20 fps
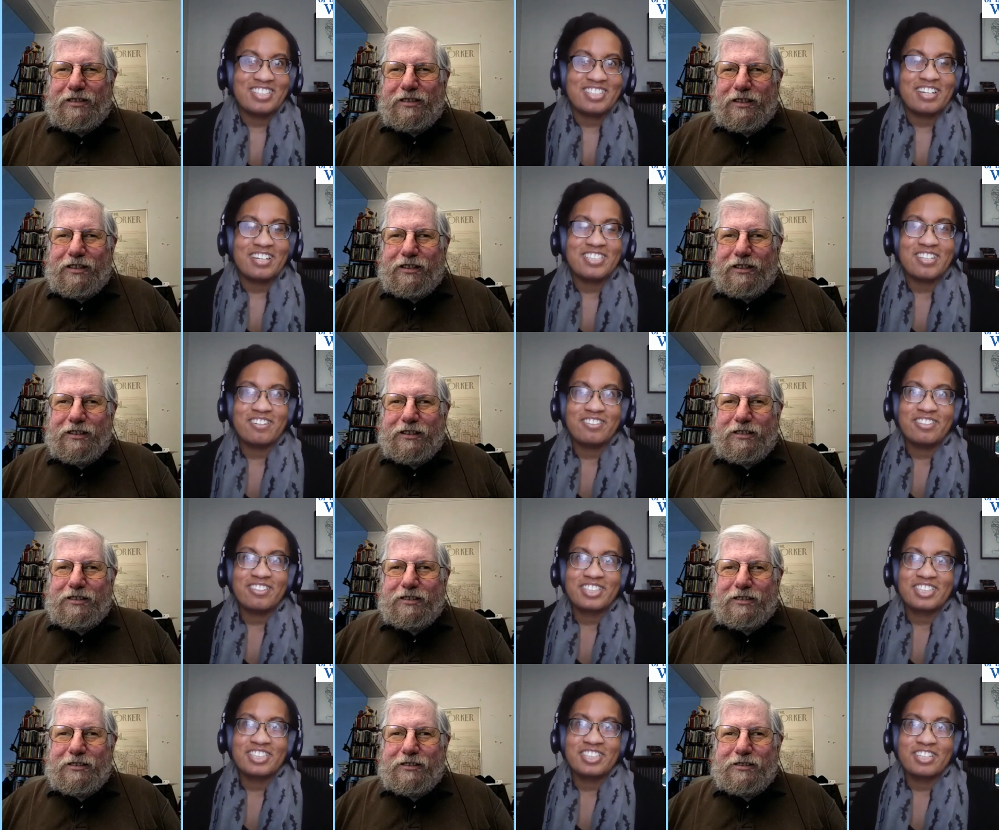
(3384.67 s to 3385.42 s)
Speaker 1: So I
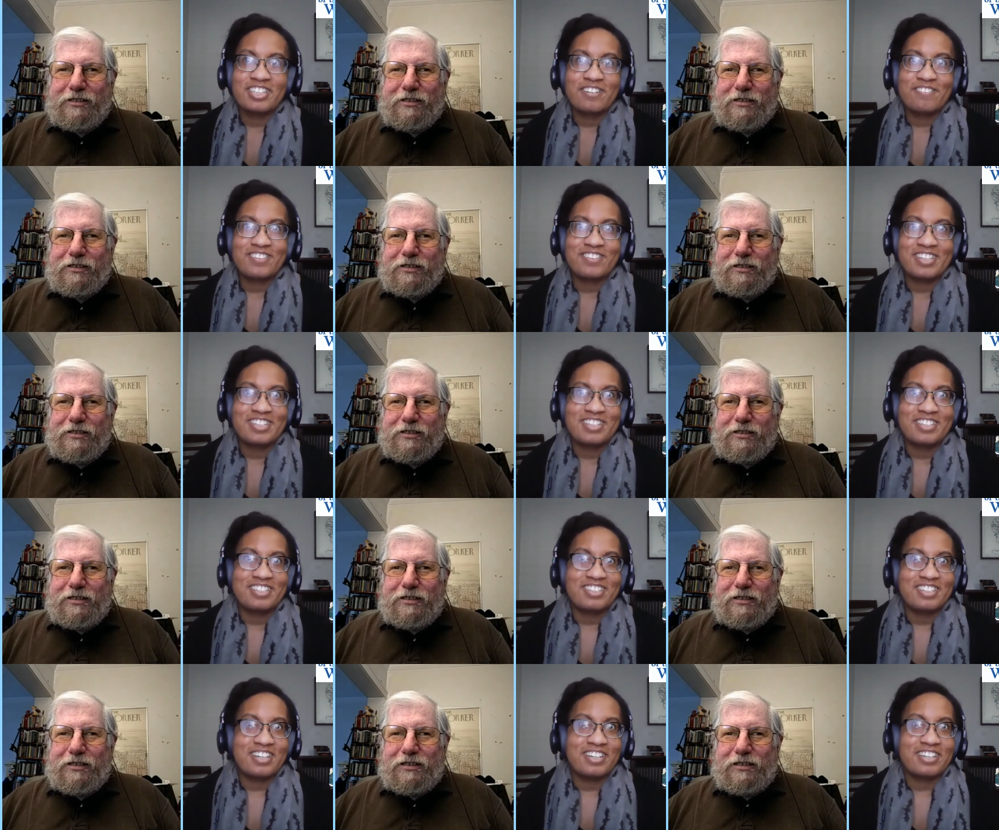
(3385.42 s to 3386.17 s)
started looking up,
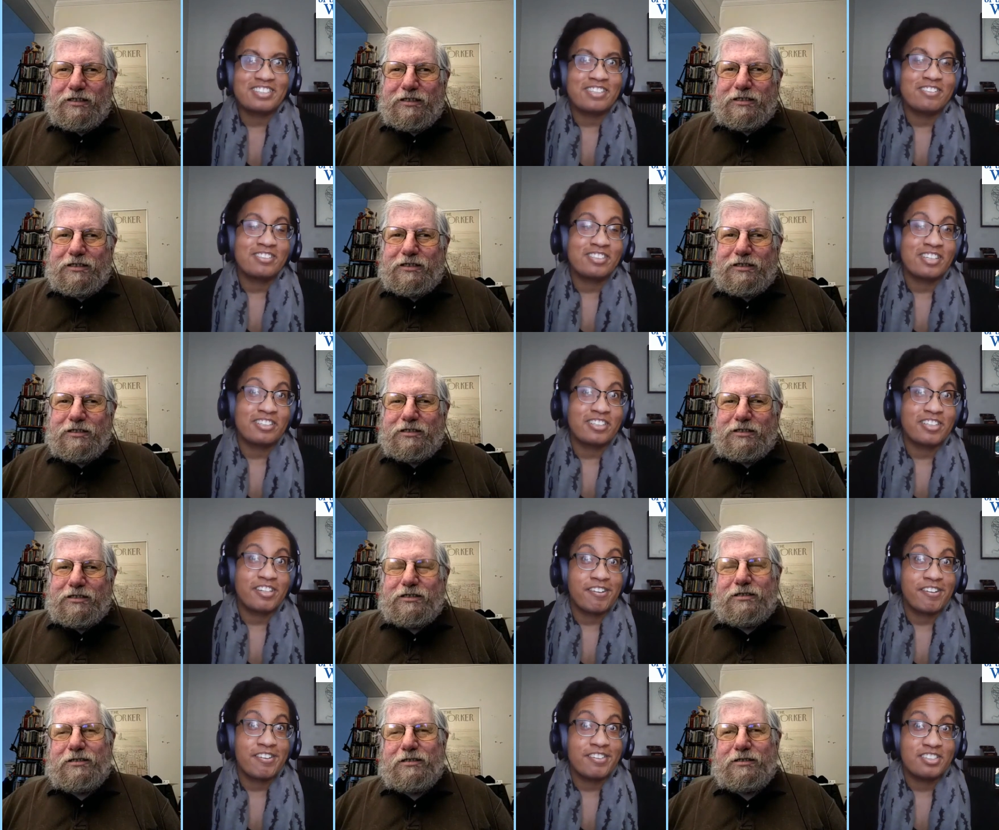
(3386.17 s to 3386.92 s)
like, I guess I was got
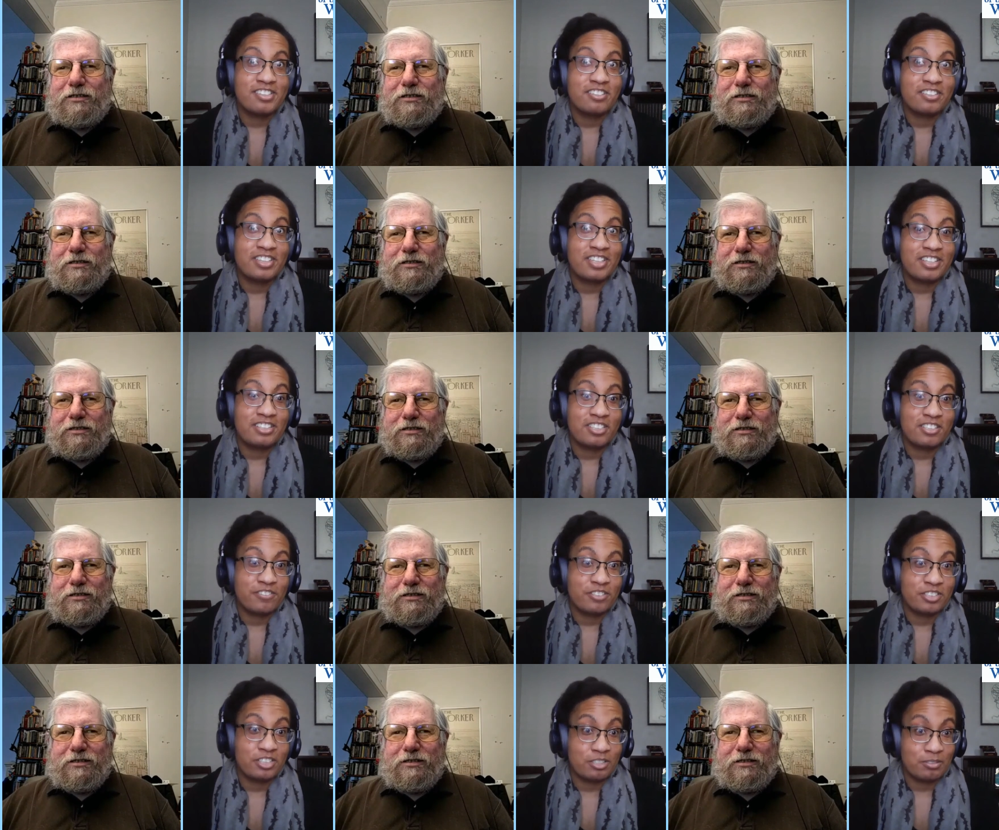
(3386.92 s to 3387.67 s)
curious looking at
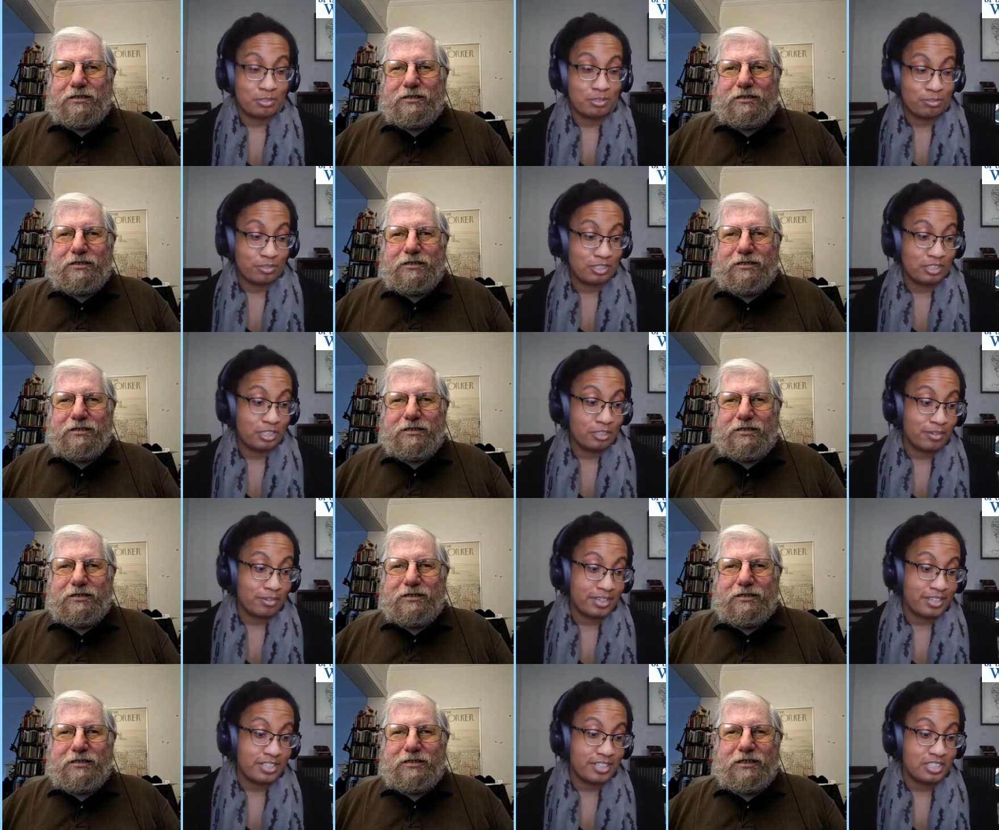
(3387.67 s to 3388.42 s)
differences between
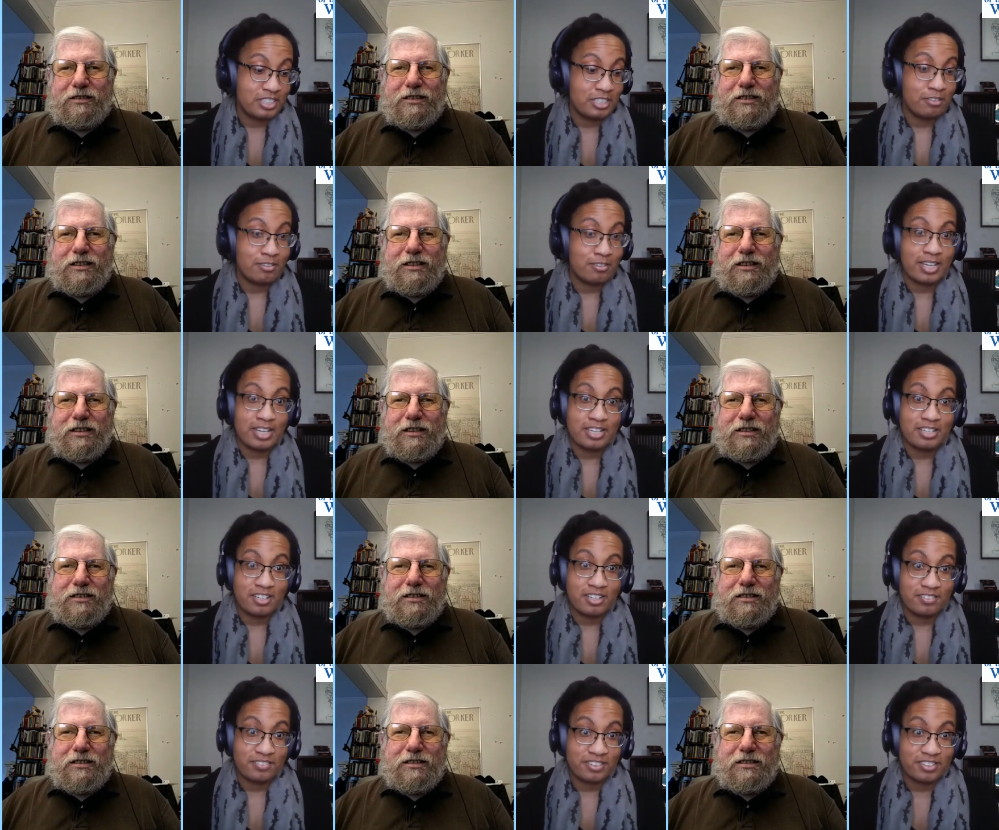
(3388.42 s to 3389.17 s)
US and
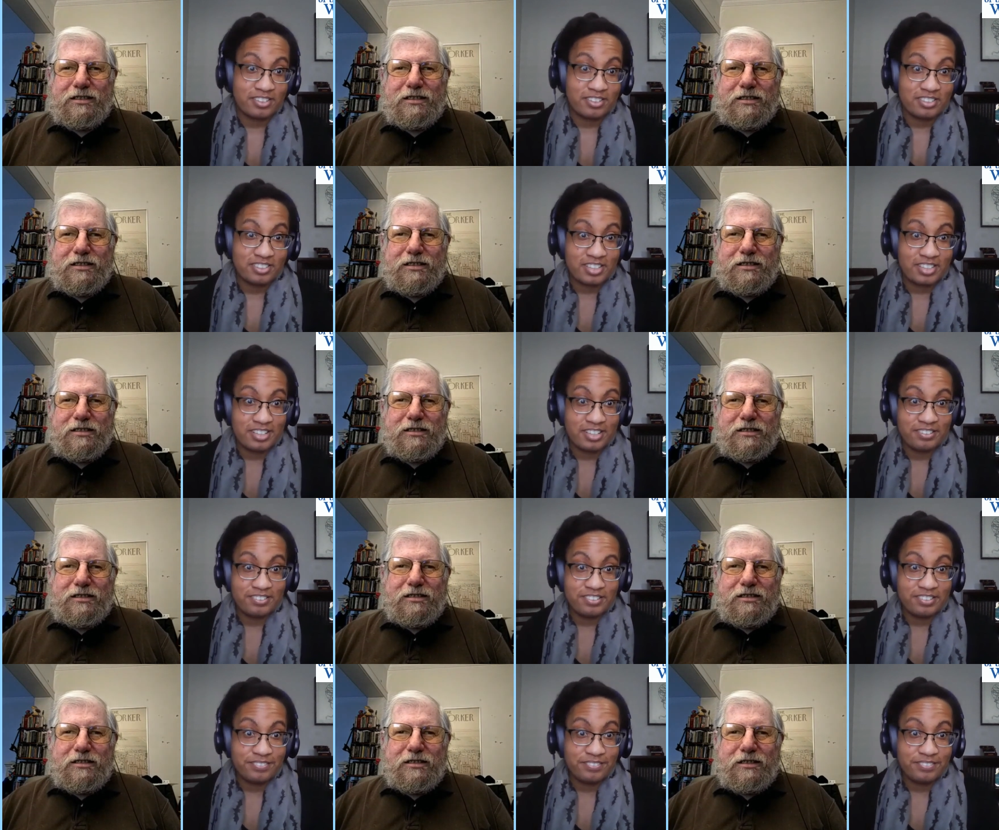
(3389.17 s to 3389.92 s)
UK covers.
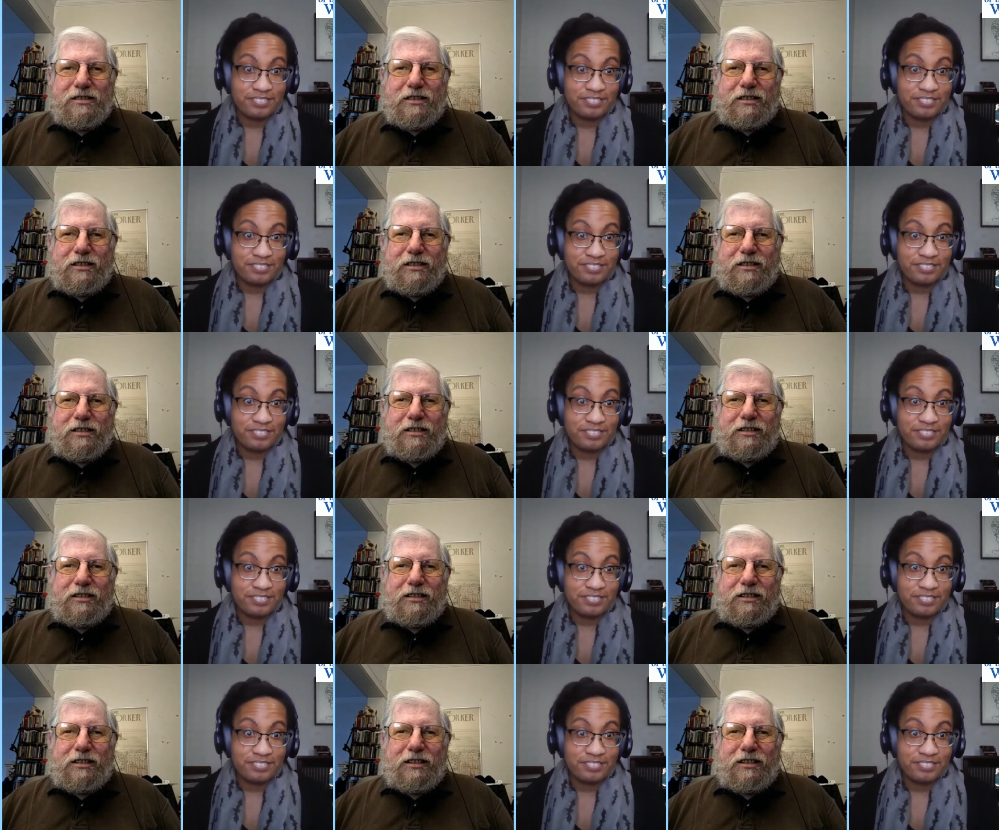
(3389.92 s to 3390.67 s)
And it's
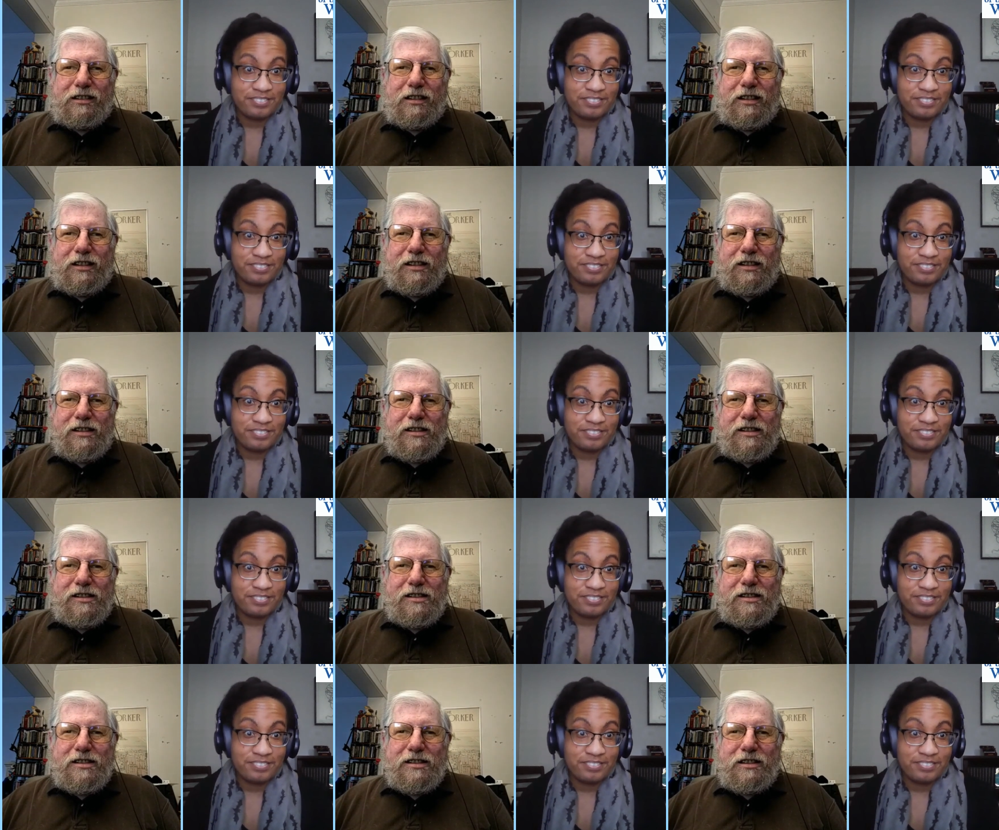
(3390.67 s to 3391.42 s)
actually a, a big
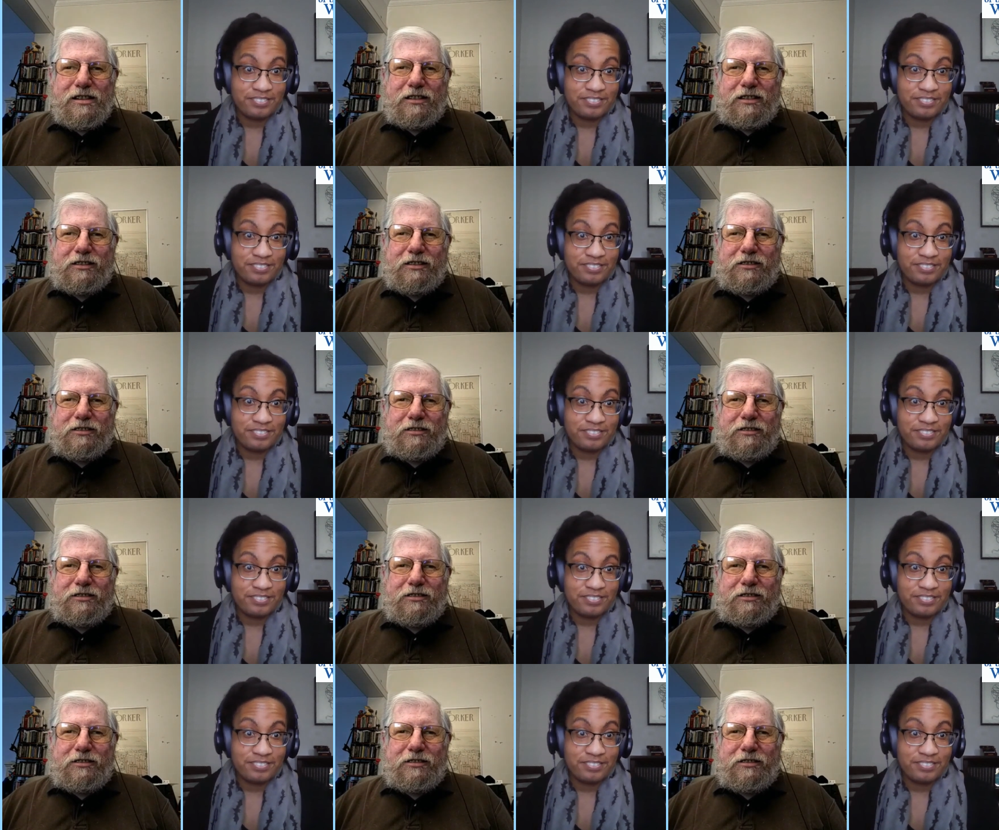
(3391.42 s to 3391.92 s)
deal. Like I